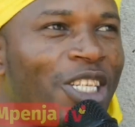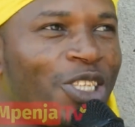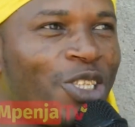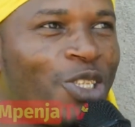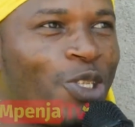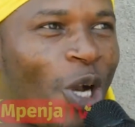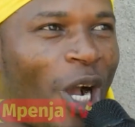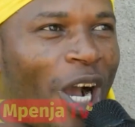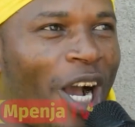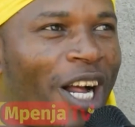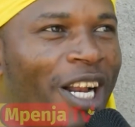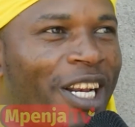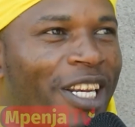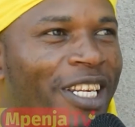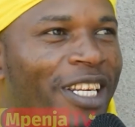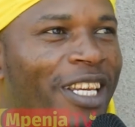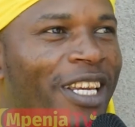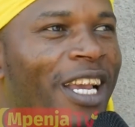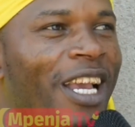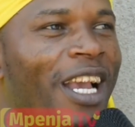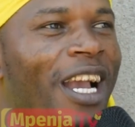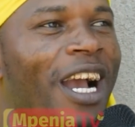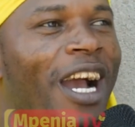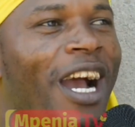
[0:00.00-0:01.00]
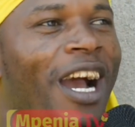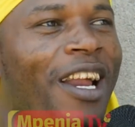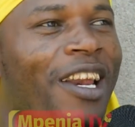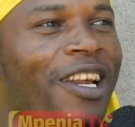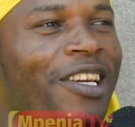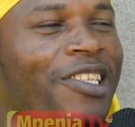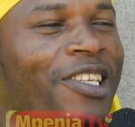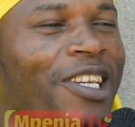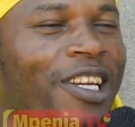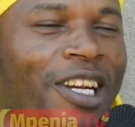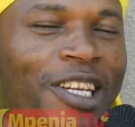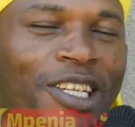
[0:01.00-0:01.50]
Charlie
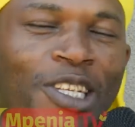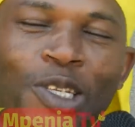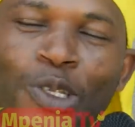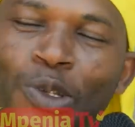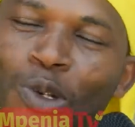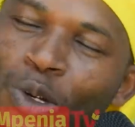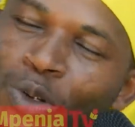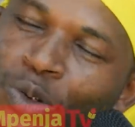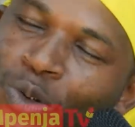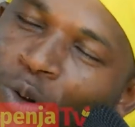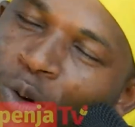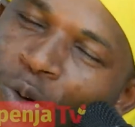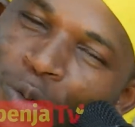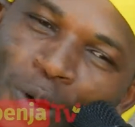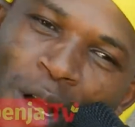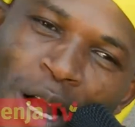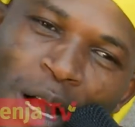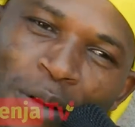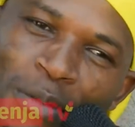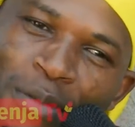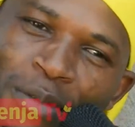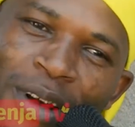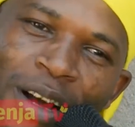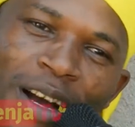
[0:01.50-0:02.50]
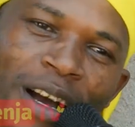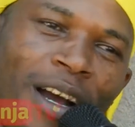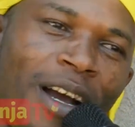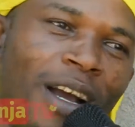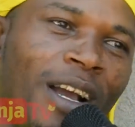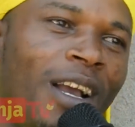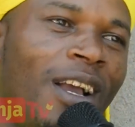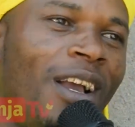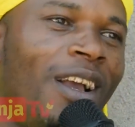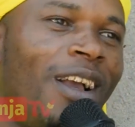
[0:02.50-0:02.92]
anashika kichwa tu, mama